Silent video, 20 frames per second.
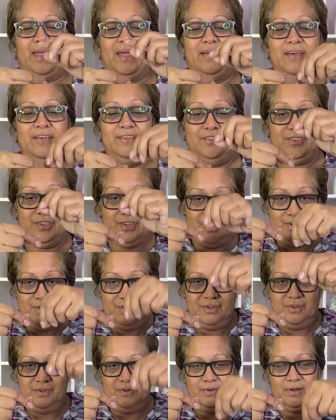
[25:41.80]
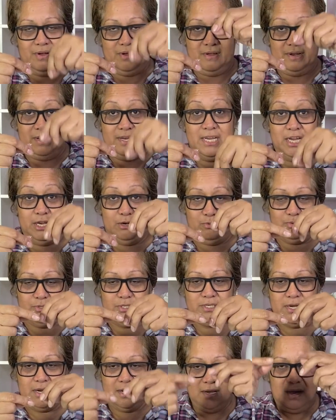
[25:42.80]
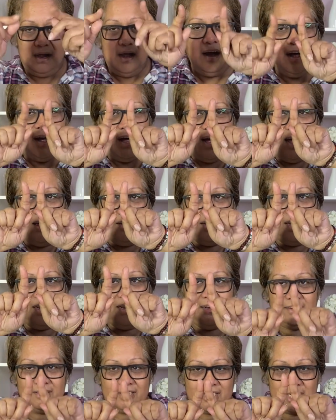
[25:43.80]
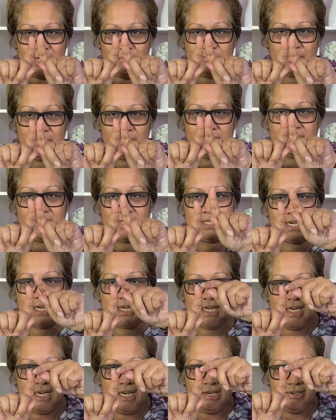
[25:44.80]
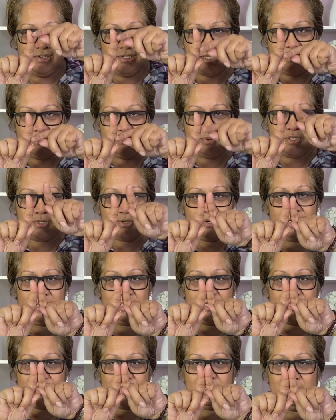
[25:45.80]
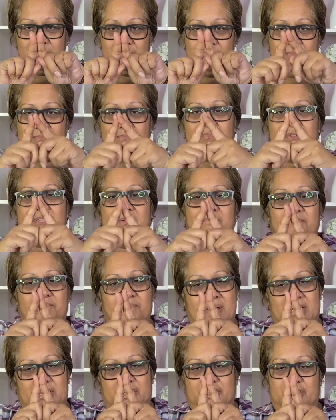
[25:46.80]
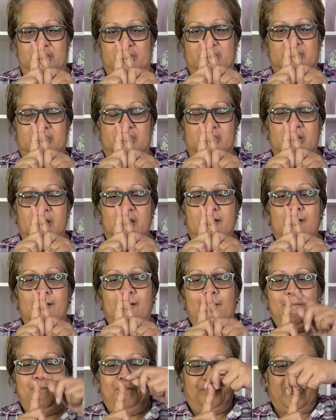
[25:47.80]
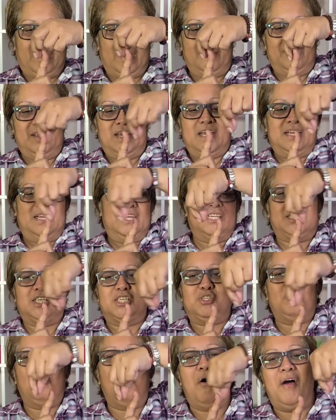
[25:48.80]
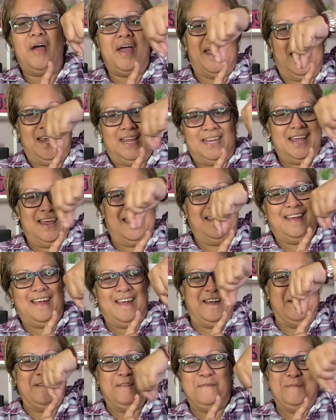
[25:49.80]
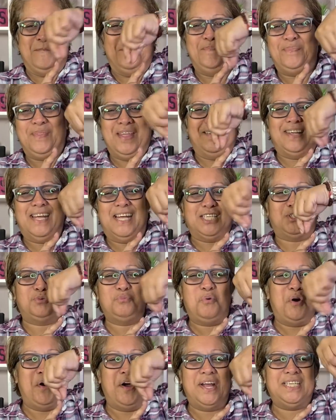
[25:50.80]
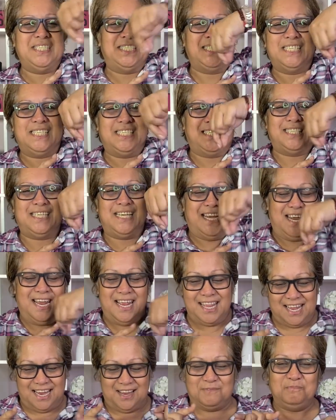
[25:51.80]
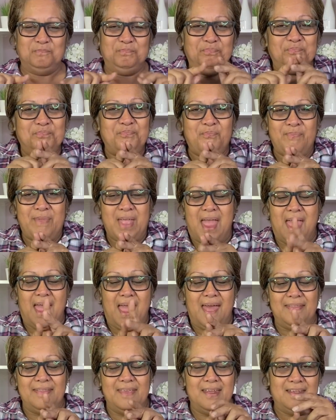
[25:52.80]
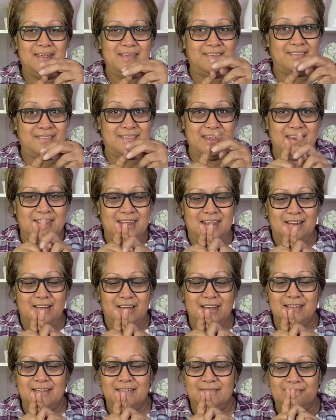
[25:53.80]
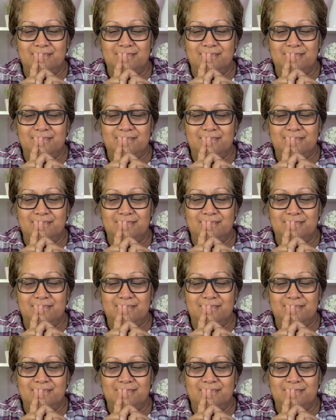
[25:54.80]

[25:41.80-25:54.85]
it's 2 needles. And then she put, so the needles in between the 2 matchsticks. And then there's a twine that twines this together. And then it's steady, like,